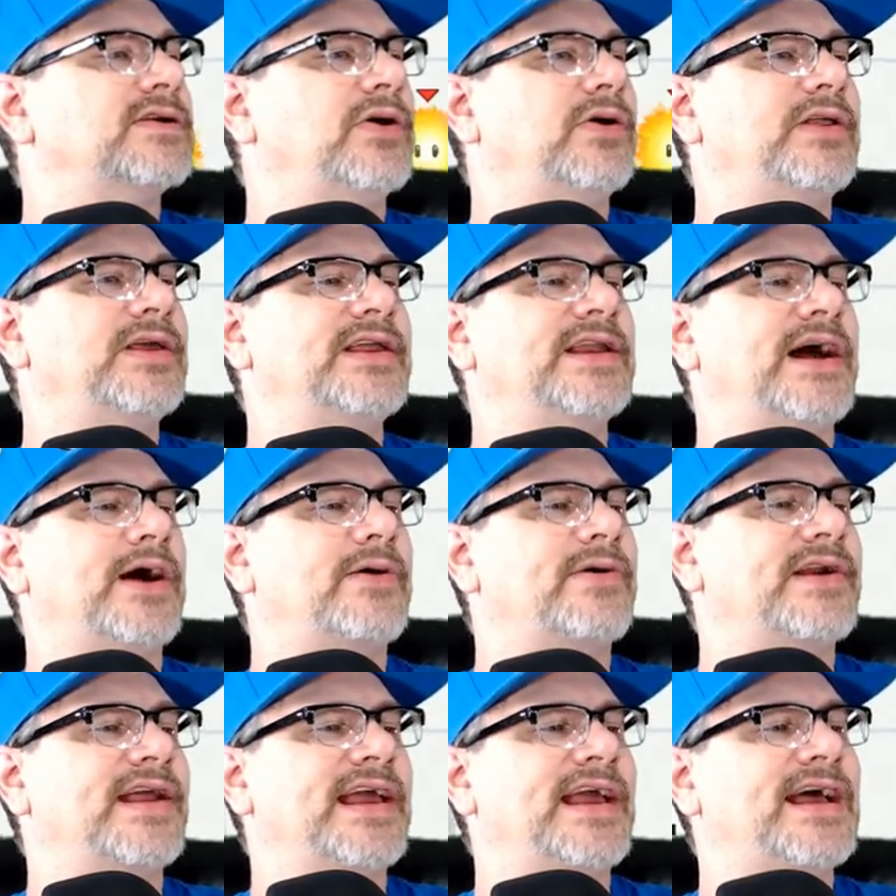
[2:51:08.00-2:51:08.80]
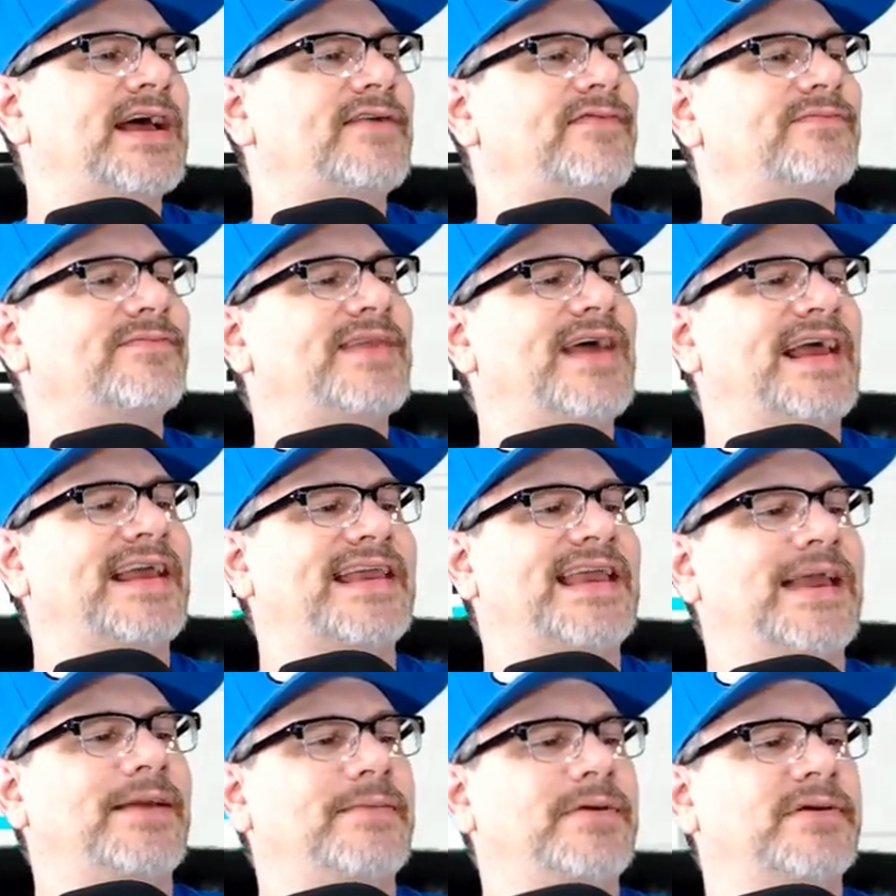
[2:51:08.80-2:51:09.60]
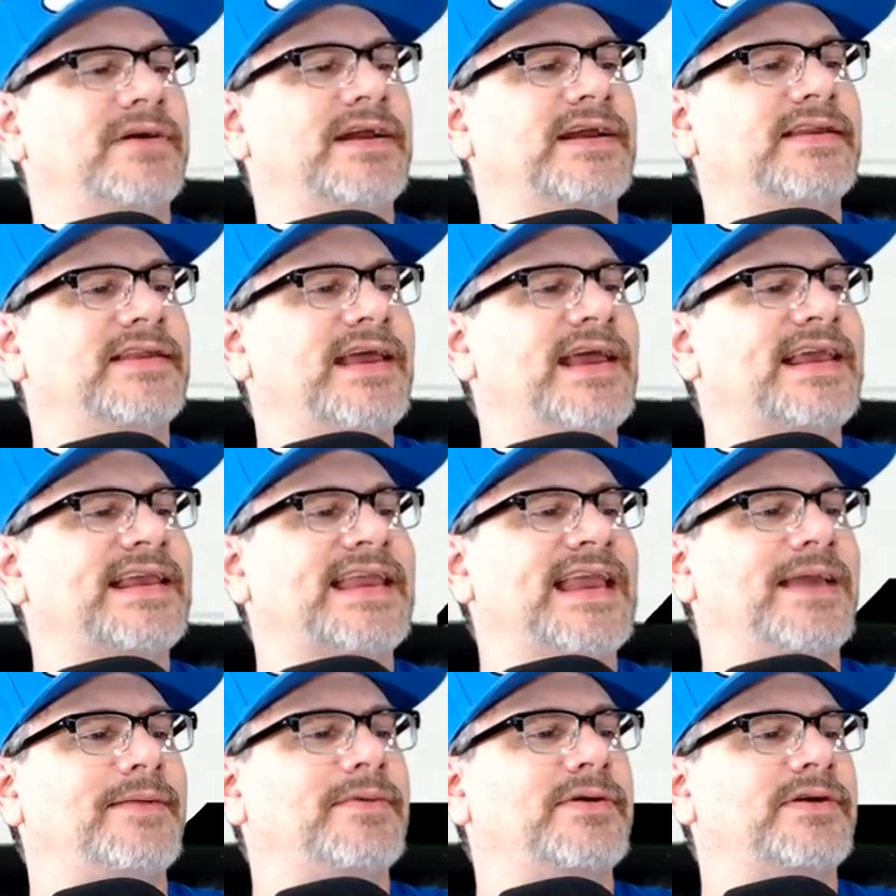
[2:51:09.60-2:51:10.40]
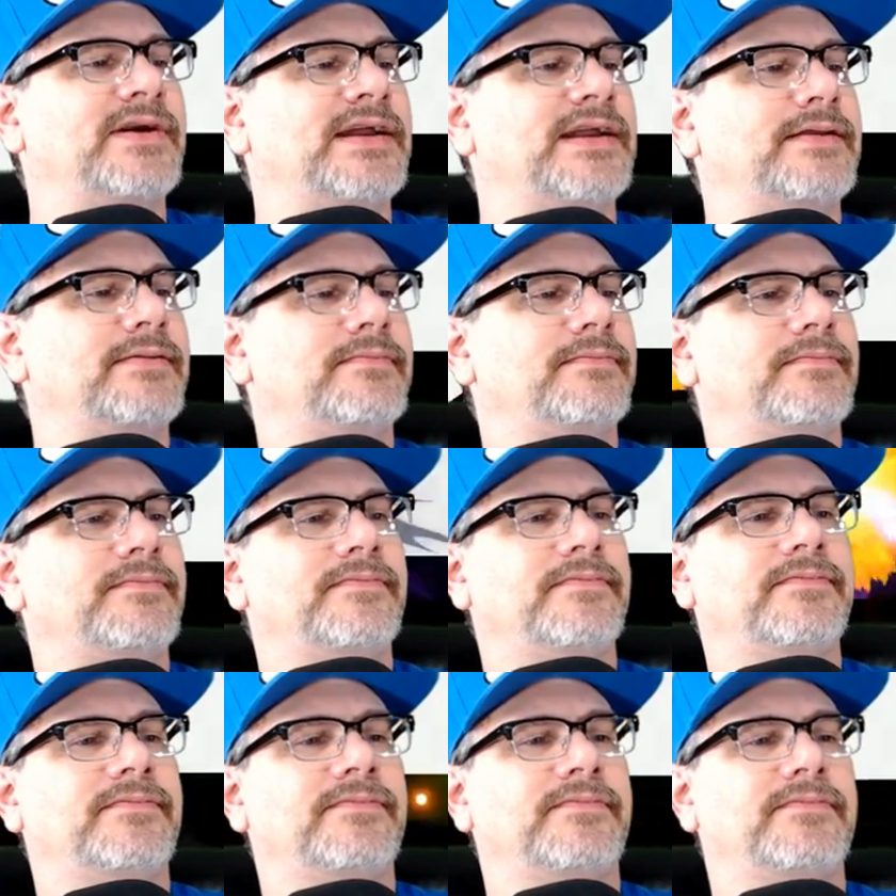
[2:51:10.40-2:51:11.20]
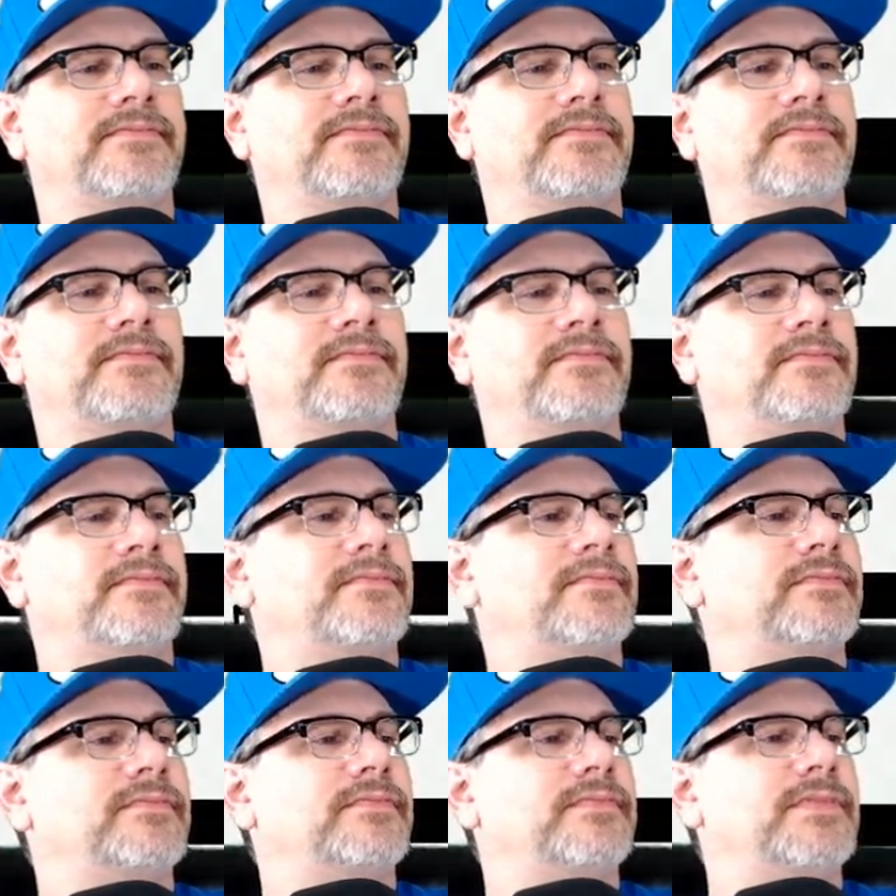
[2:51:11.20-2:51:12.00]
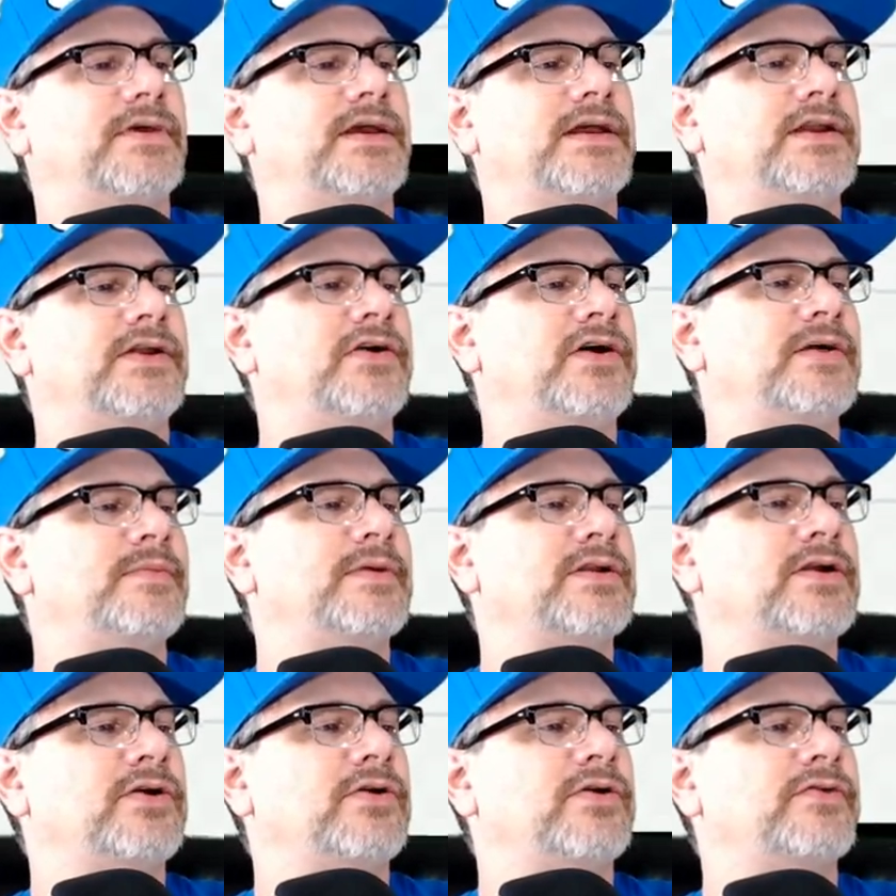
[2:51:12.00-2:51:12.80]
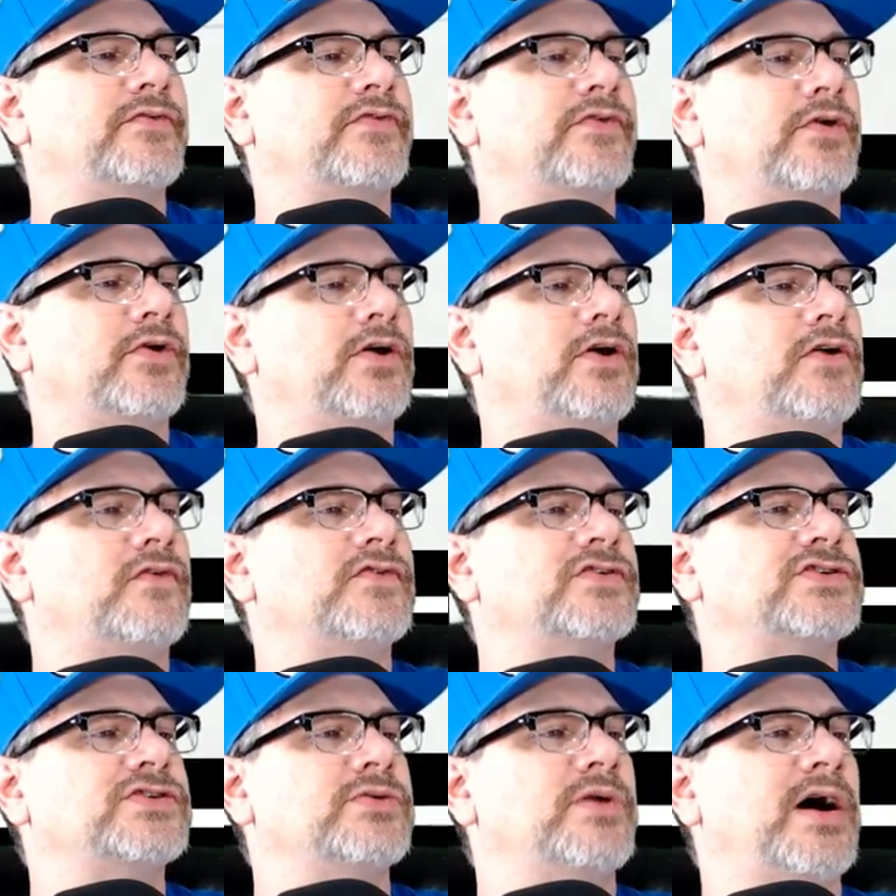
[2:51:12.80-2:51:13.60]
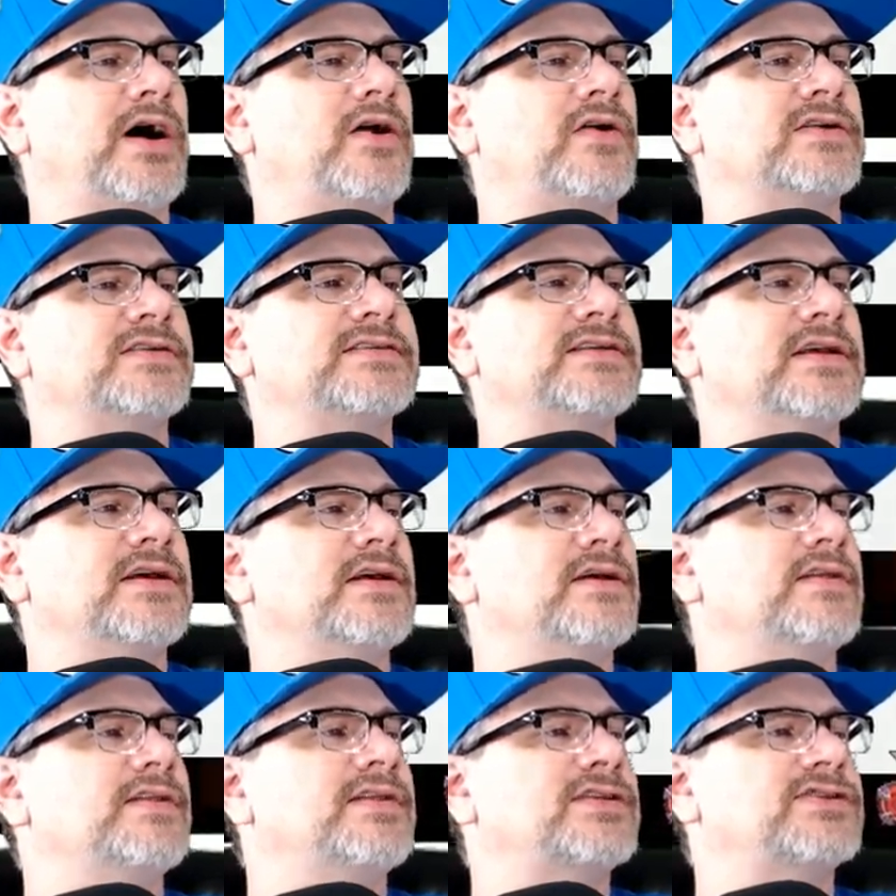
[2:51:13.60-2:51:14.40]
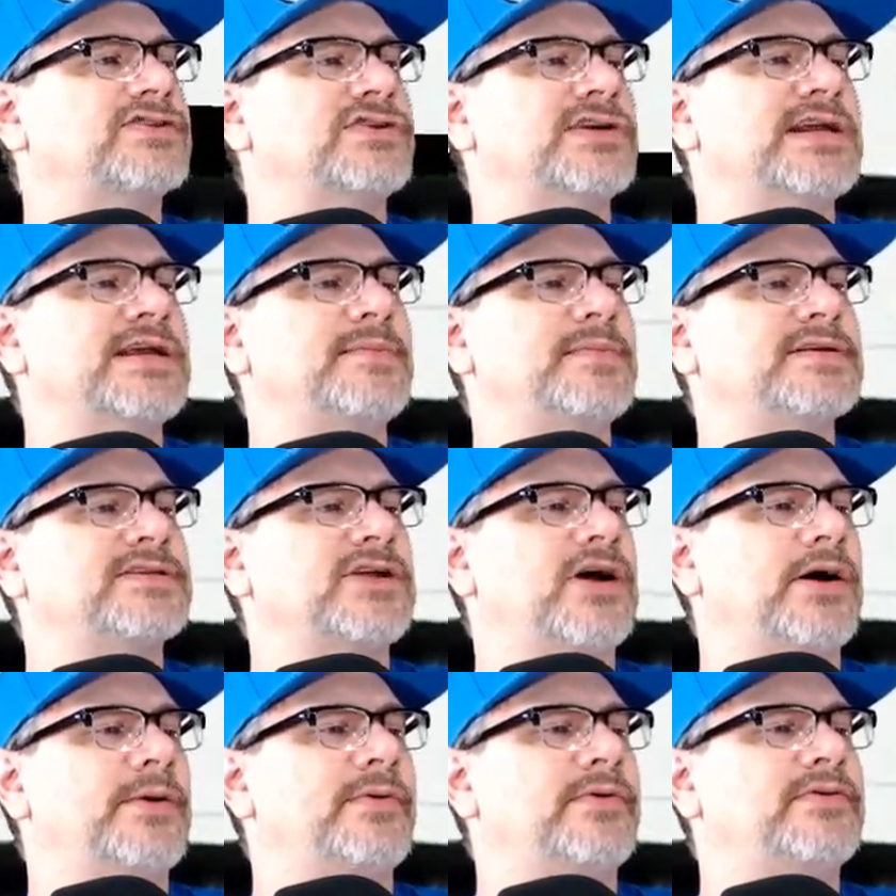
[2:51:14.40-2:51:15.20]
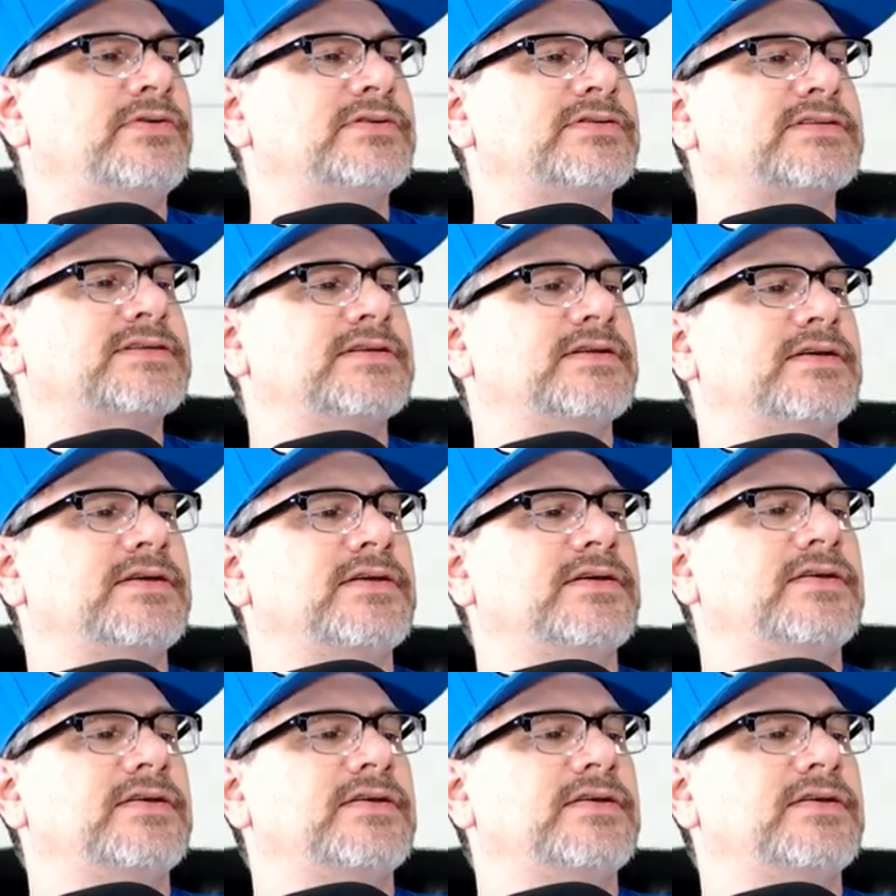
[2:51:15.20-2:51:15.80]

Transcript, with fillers: Only an hour and a half? That can't be right. That can't be right. I know I've been going for over two hours. The stream is almost...